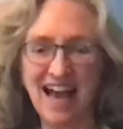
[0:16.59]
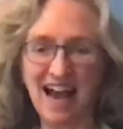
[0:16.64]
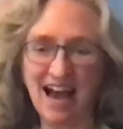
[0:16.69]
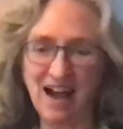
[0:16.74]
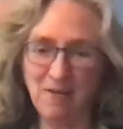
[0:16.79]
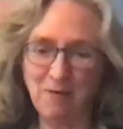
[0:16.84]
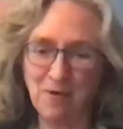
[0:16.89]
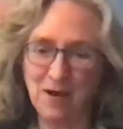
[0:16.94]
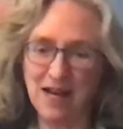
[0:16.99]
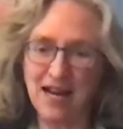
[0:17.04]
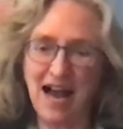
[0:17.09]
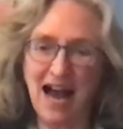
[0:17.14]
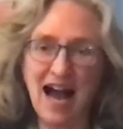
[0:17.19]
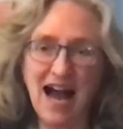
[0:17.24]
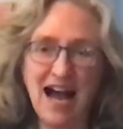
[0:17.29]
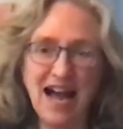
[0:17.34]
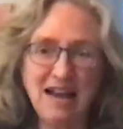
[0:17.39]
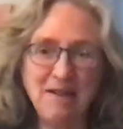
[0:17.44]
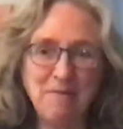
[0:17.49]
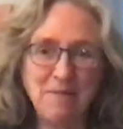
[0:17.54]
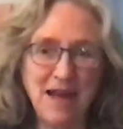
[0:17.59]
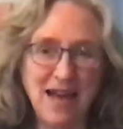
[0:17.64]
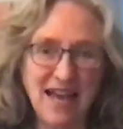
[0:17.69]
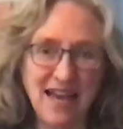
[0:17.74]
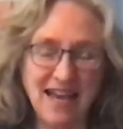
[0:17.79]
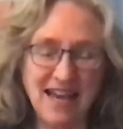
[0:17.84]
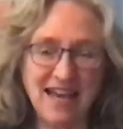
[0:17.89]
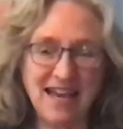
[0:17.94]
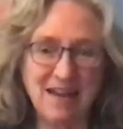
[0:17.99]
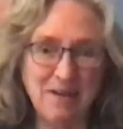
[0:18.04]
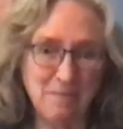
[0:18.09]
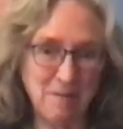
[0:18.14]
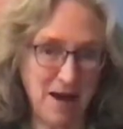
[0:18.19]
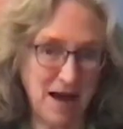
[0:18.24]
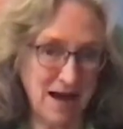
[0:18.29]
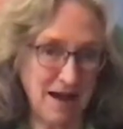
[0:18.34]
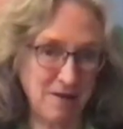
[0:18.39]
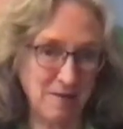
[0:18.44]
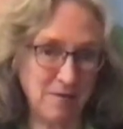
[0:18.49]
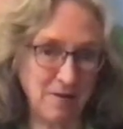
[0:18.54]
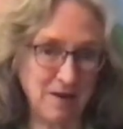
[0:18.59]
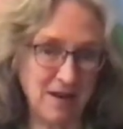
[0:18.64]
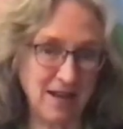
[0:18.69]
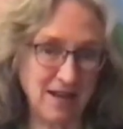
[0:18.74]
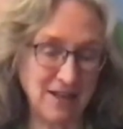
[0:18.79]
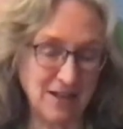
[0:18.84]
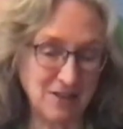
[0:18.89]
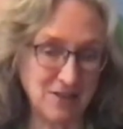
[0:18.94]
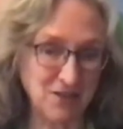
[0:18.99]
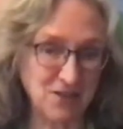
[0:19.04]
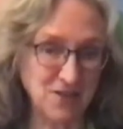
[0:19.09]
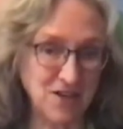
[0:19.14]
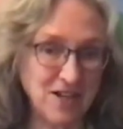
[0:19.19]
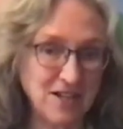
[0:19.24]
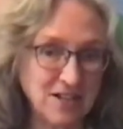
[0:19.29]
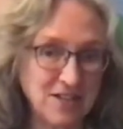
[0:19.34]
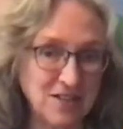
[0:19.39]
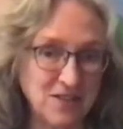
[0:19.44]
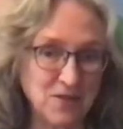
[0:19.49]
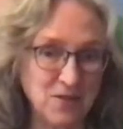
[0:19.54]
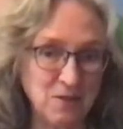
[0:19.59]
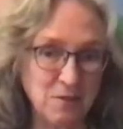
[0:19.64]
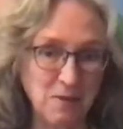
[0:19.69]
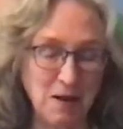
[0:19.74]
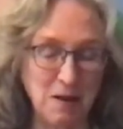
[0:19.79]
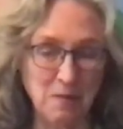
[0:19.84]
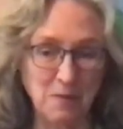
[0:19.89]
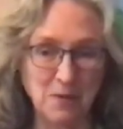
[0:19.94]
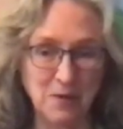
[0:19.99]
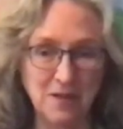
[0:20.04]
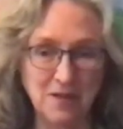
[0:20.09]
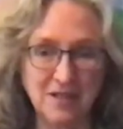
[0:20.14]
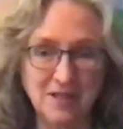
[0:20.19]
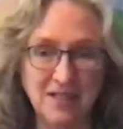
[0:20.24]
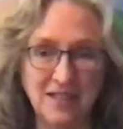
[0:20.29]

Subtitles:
When I make my illustrations for my books,